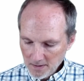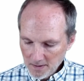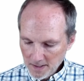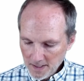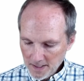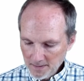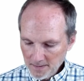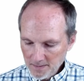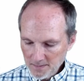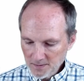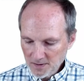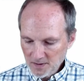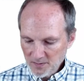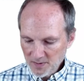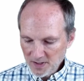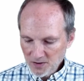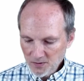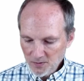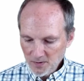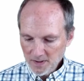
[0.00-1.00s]
And then there's going to
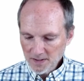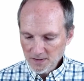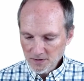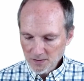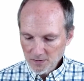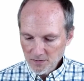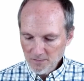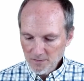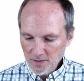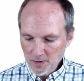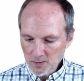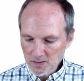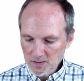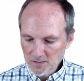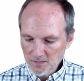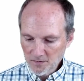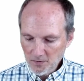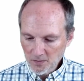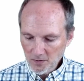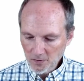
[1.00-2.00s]
be 22 votes
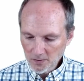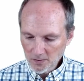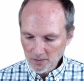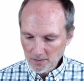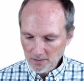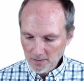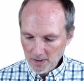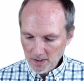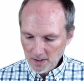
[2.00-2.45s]
for